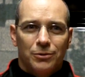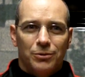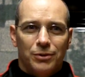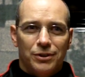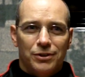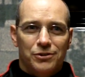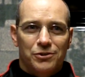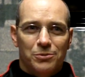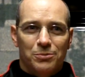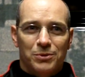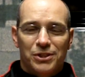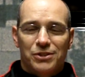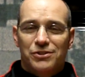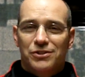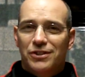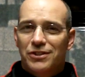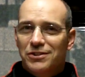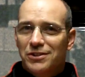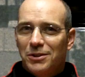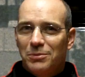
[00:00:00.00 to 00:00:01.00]
Well, this will be
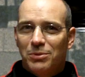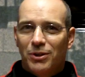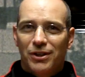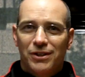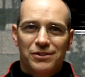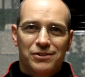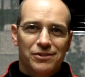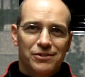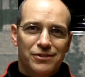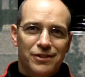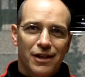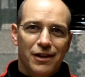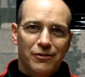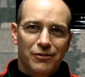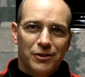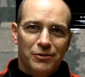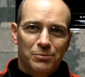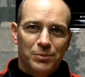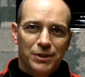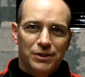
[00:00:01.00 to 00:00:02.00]
60 places now
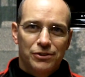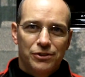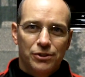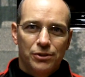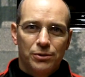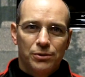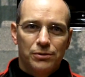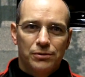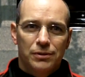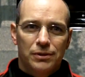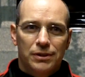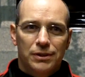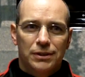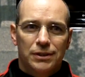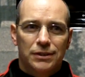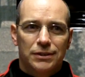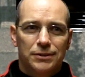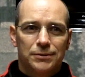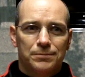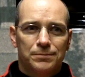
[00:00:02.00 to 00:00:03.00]
I've been to.
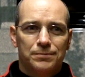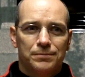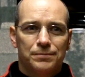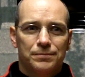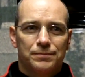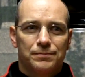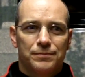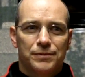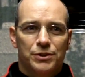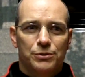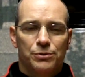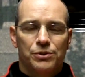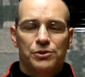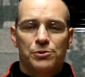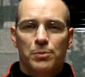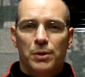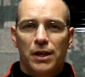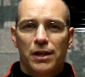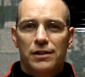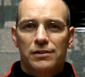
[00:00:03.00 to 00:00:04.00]
The
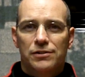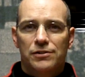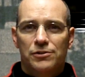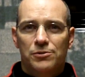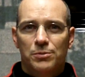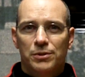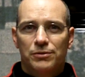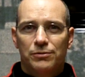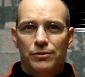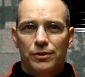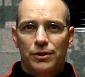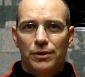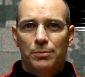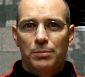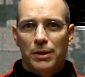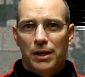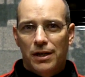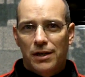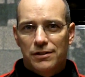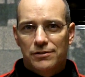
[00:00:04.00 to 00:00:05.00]
response has been very
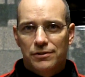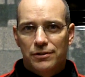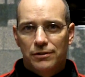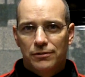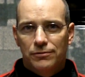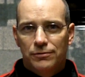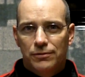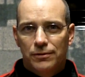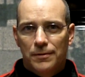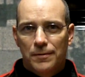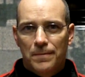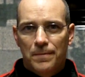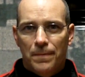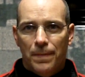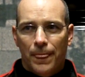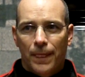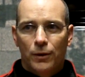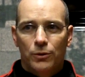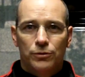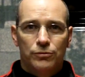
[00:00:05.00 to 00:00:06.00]
positive
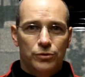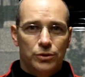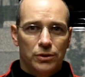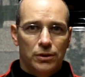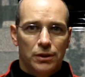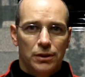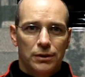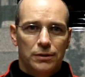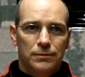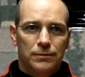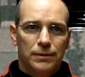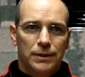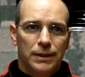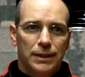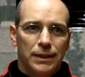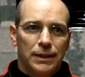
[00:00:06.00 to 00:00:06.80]
overall.